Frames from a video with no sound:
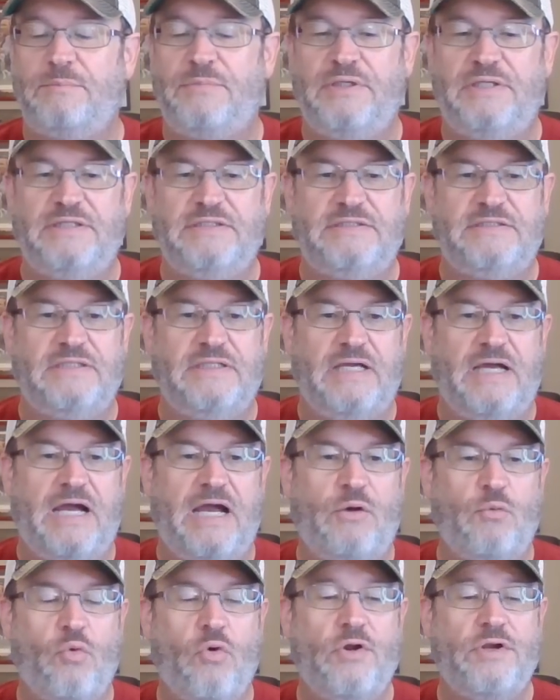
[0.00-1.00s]
But
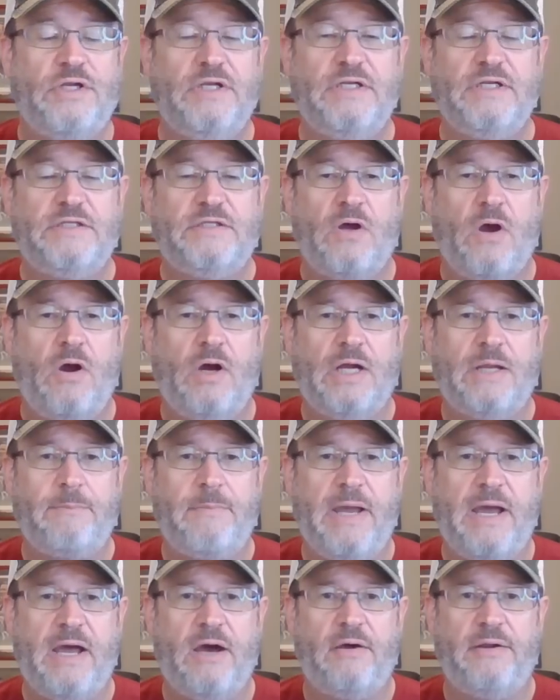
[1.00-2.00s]
I wanted to talk
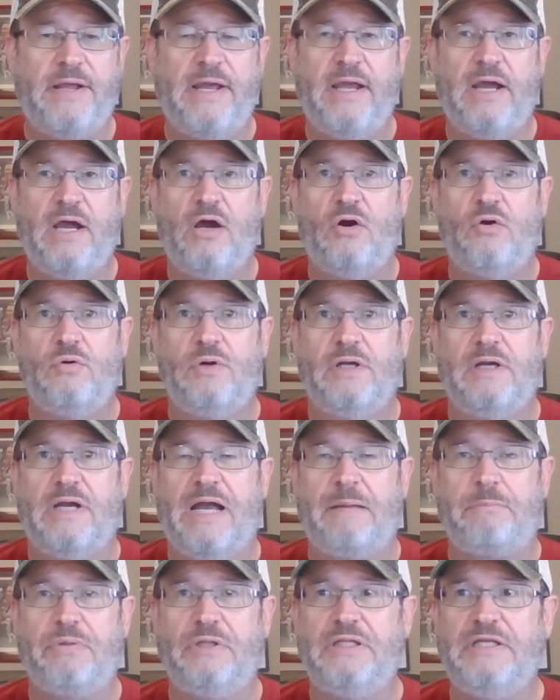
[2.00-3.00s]
about how
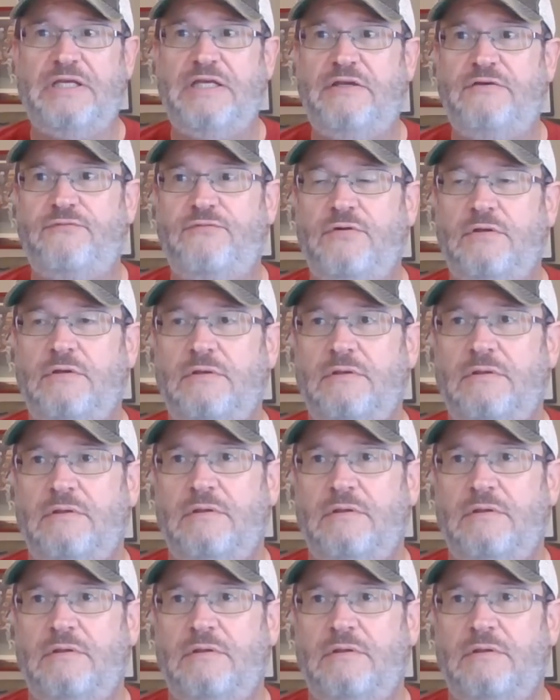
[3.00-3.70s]
I believe